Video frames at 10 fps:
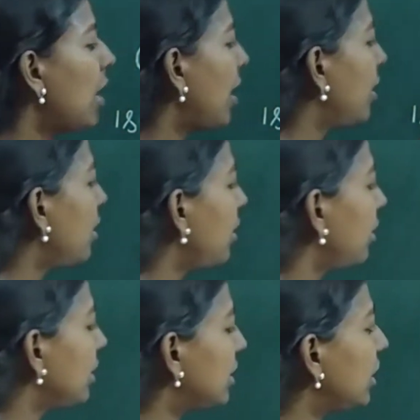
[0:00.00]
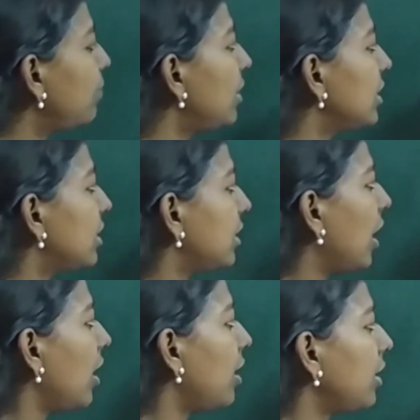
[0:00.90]
And sigma
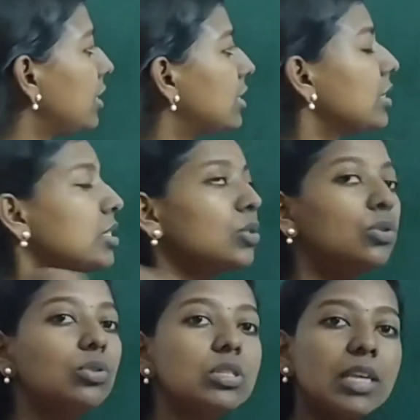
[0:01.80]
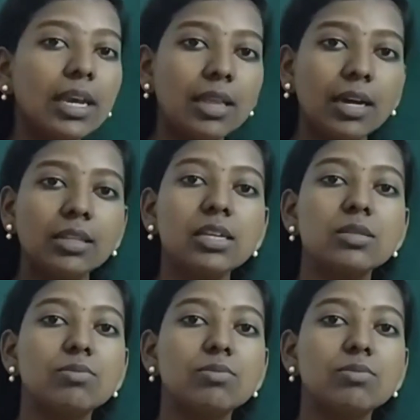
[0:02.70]
star is just to say that